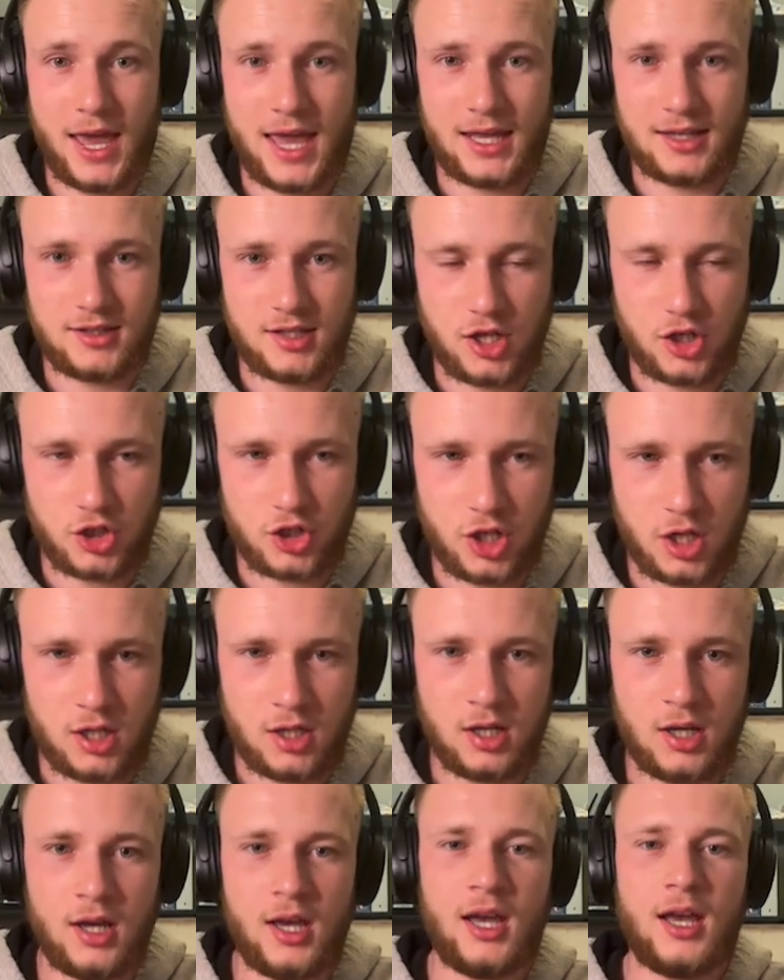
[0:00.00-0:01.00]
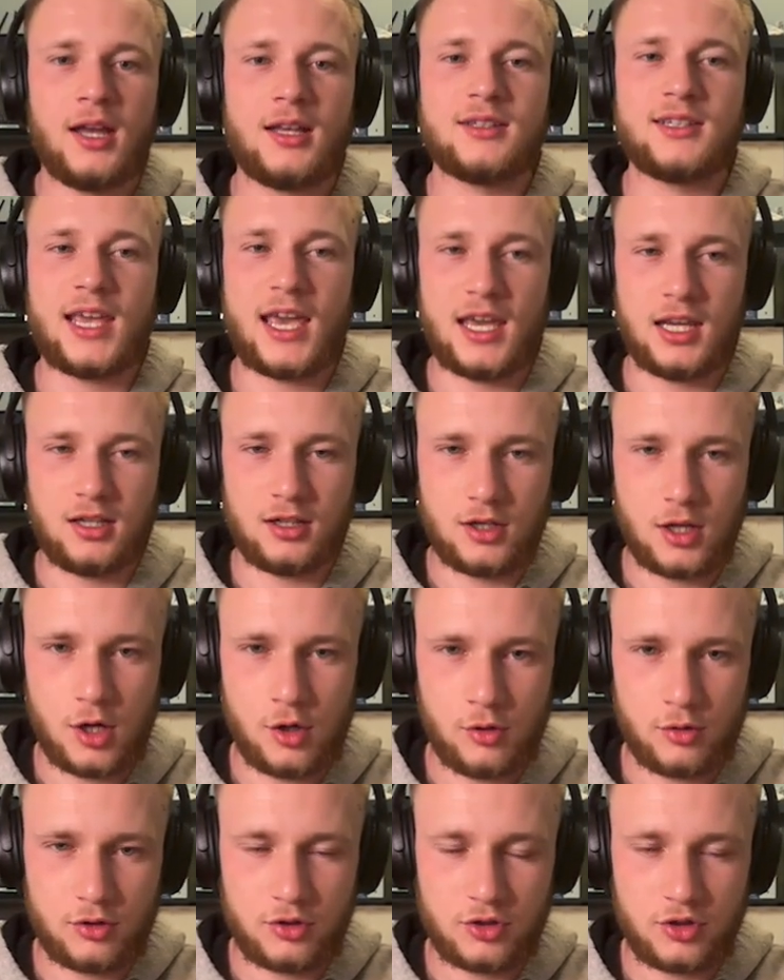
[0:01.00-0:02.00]
attention, take
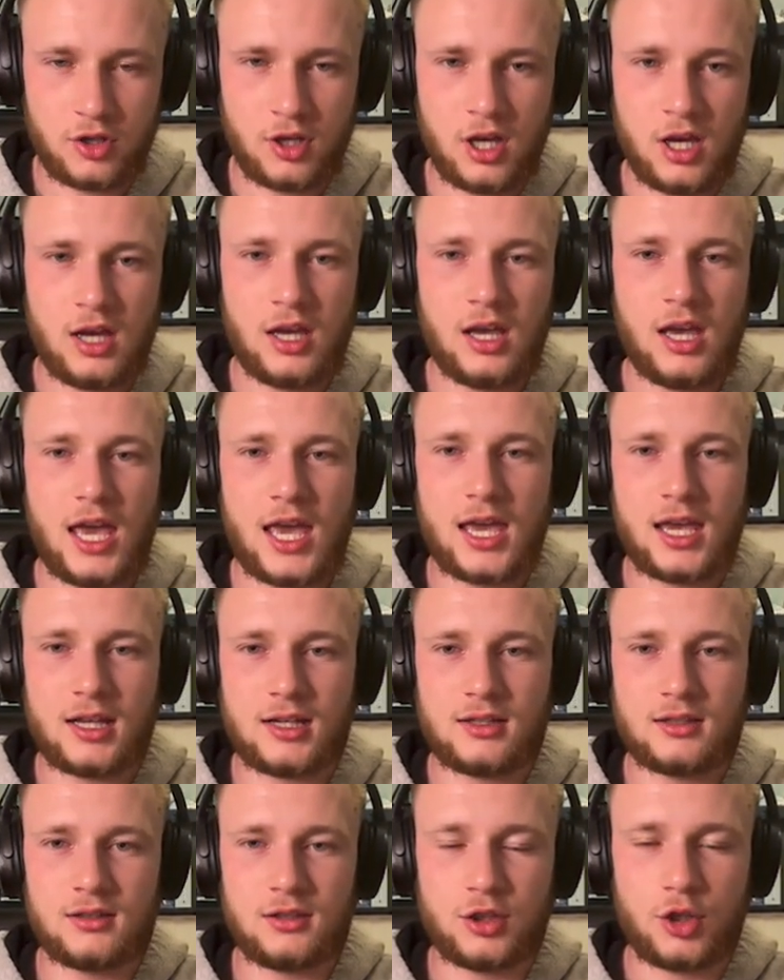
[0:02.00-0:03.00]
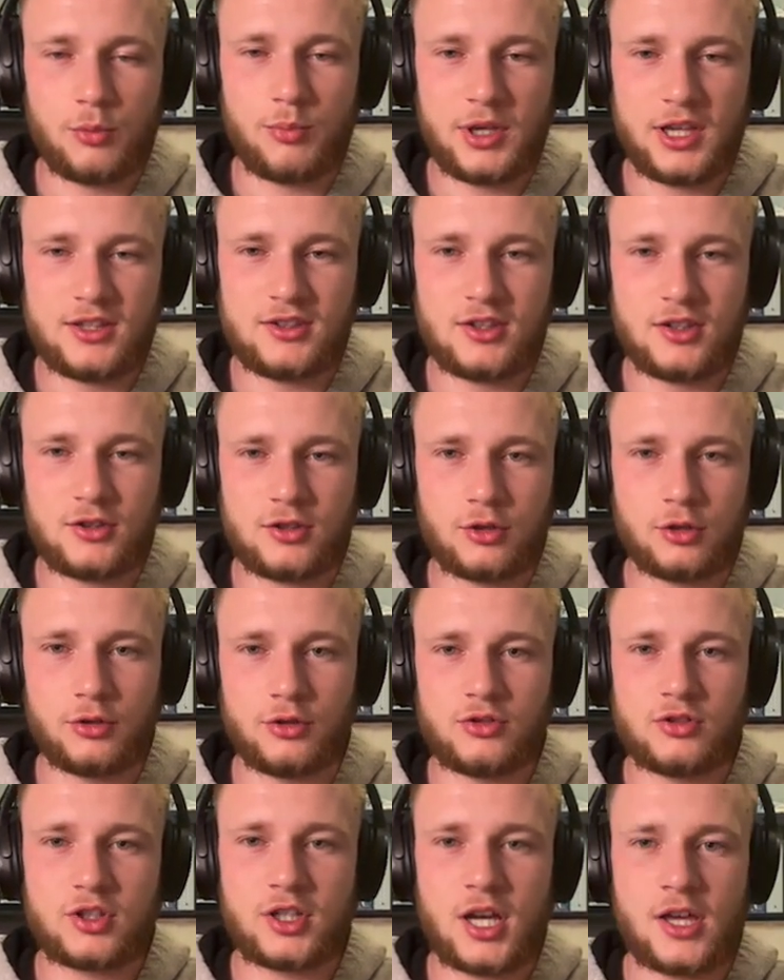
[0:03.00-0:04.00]
notes, and piece these
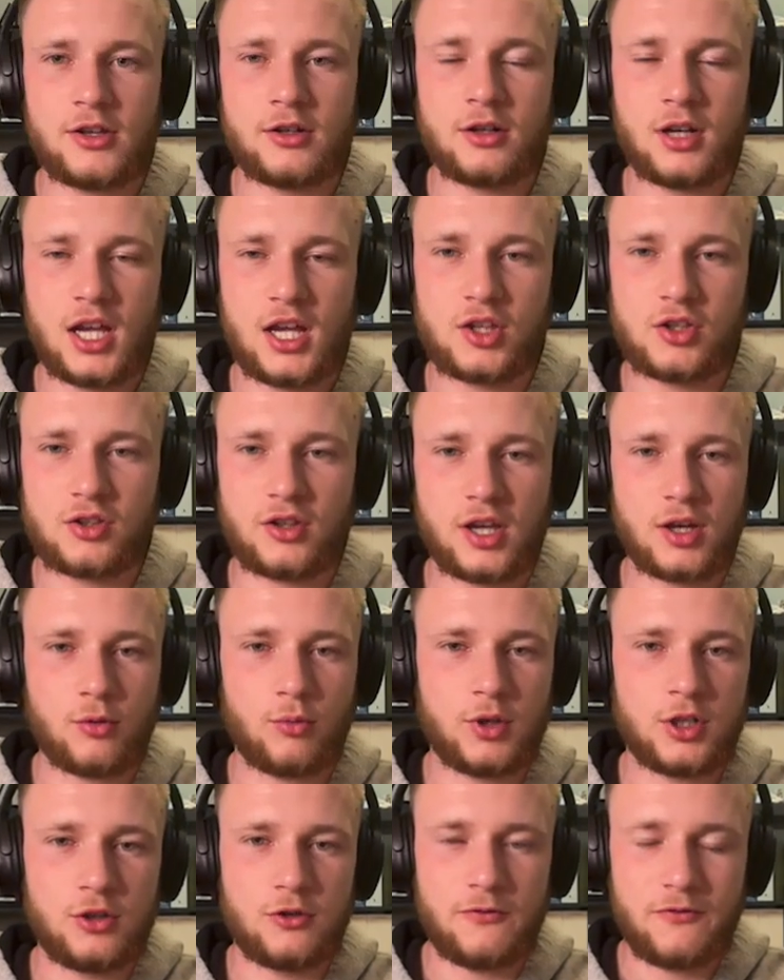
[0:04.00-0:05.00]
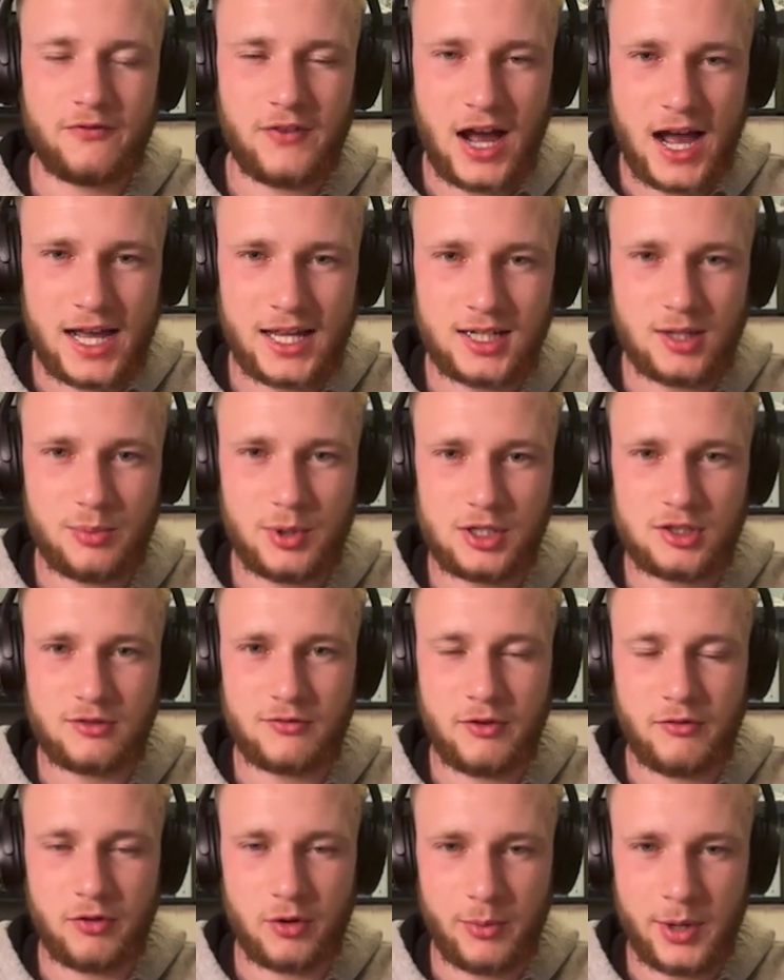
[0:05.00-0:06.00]
clues together. Is like when you find a piece of
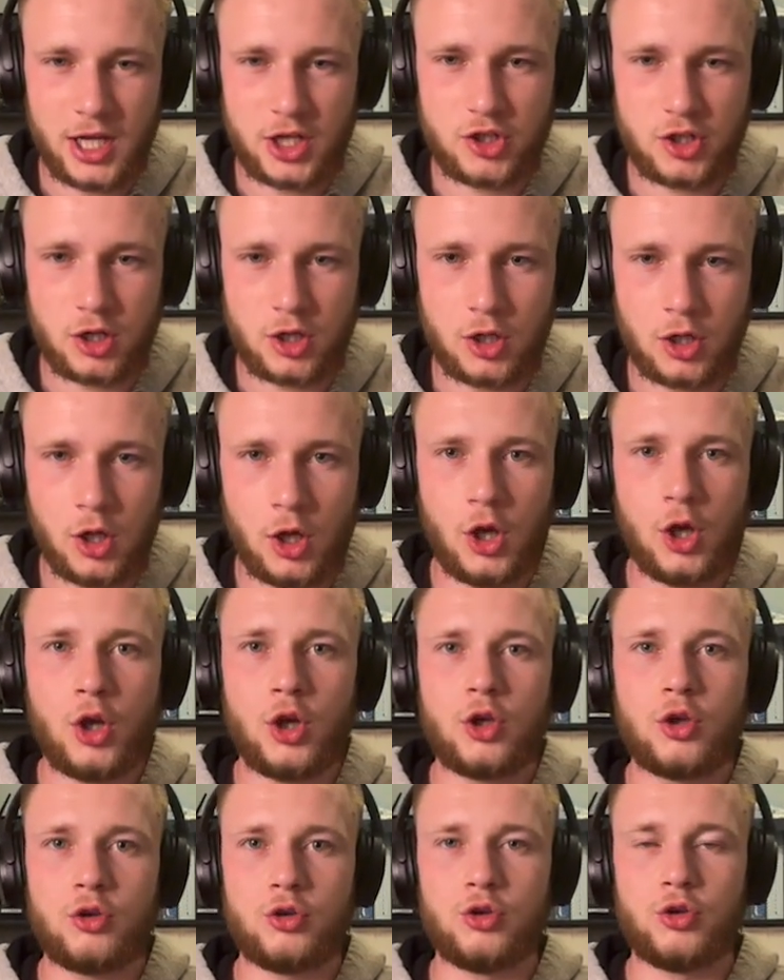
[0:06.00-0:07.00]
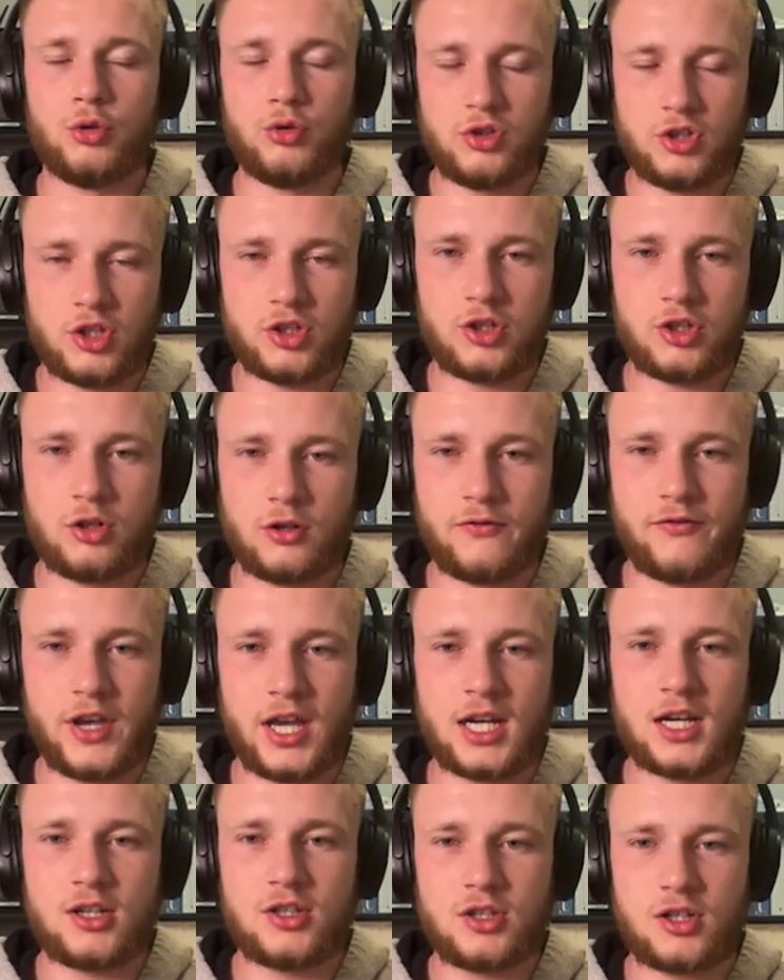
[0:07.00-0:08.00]
information, use it to your
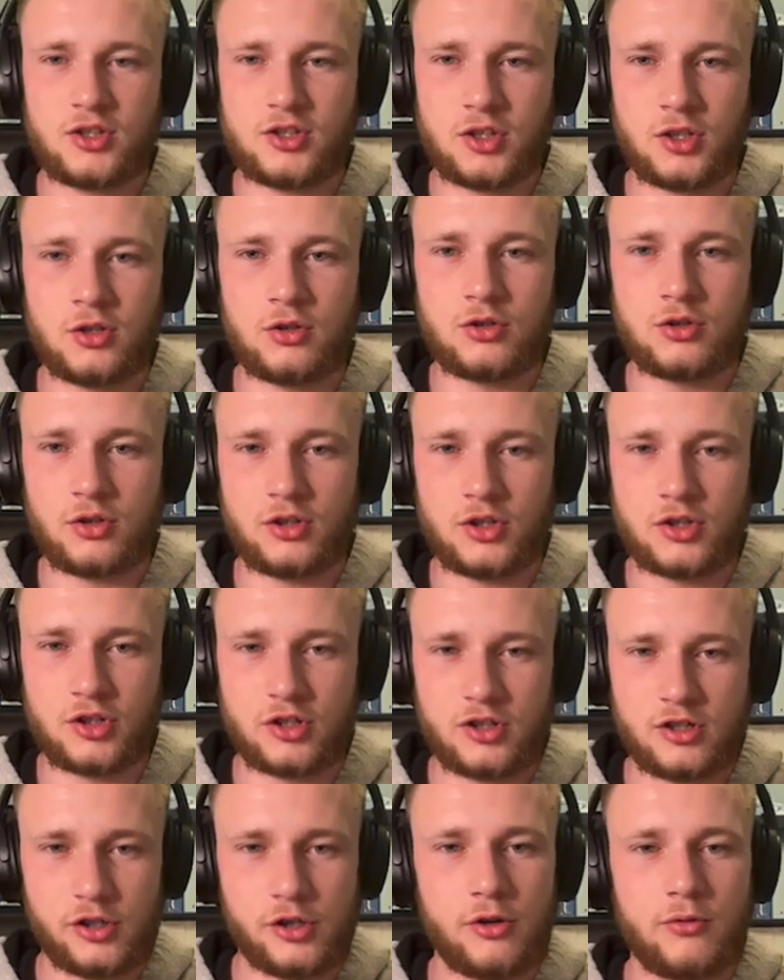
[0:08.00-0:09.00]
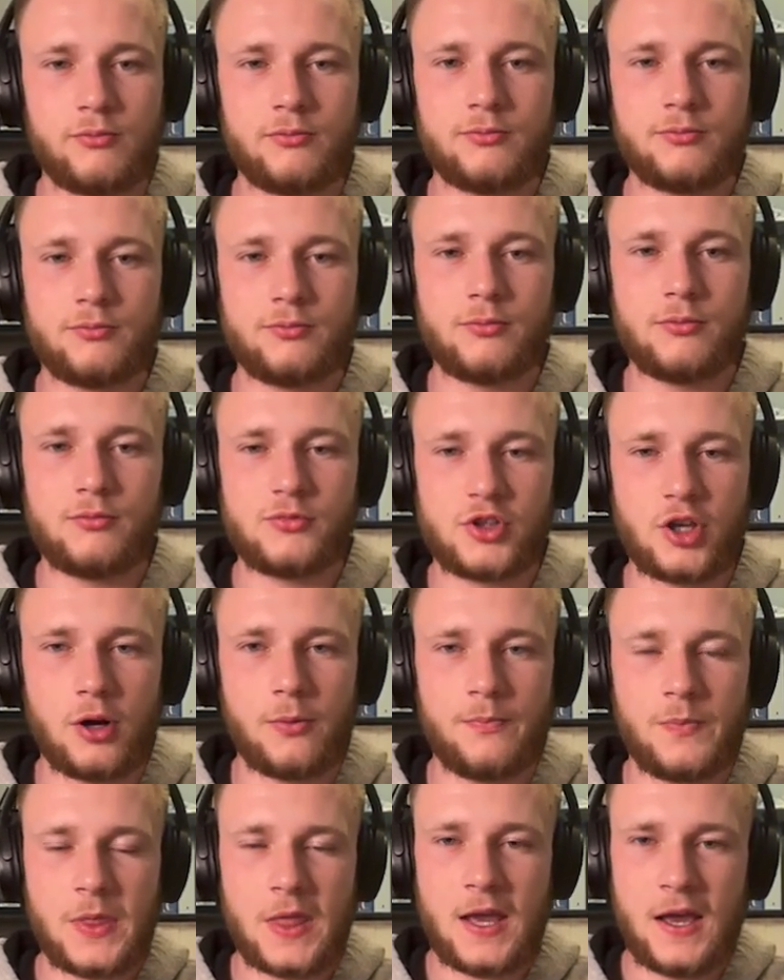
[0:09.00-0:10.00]
advantage because it usually is a clue.
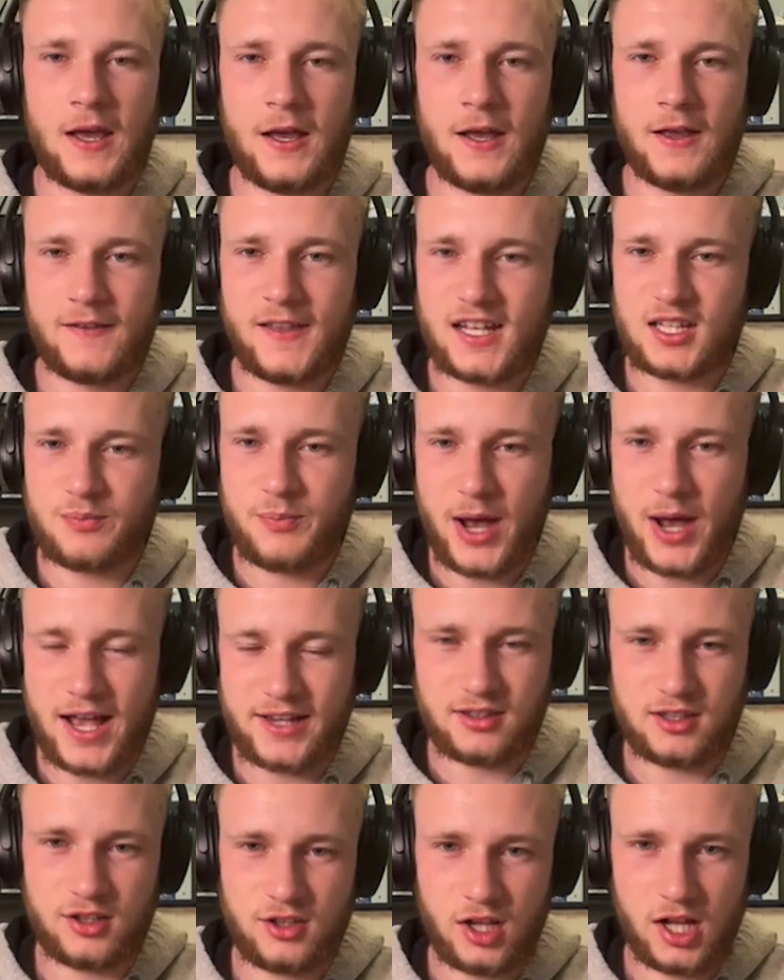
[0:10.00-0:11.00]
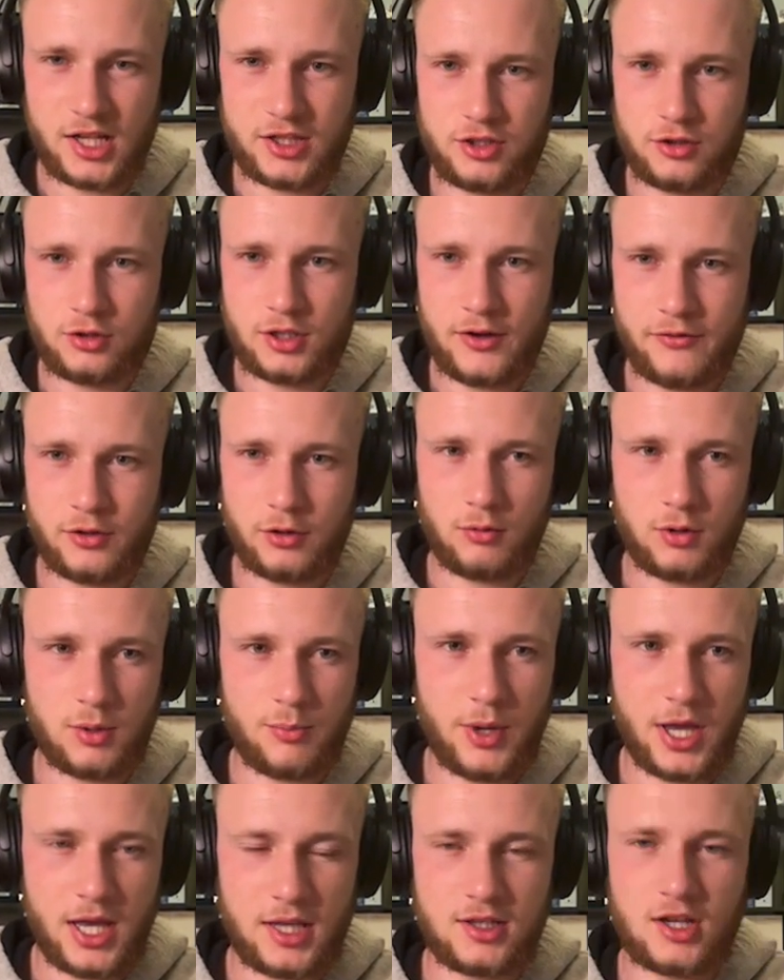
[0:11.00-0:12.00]
So that's past declines. You definitely want
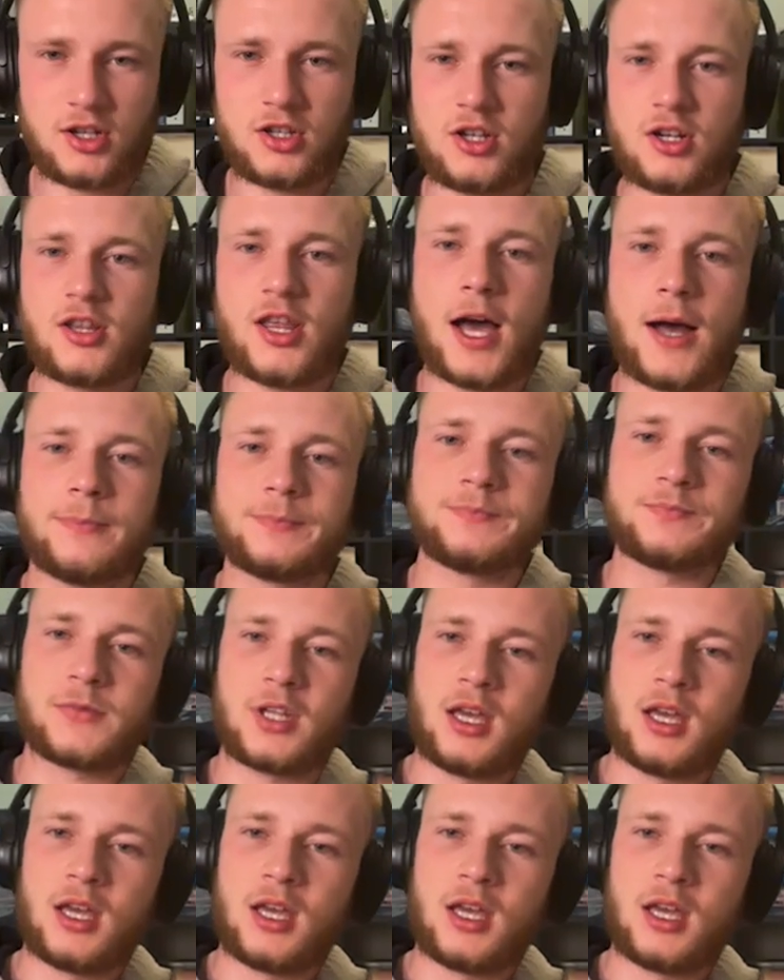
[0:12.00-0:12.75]
to pay attention to that.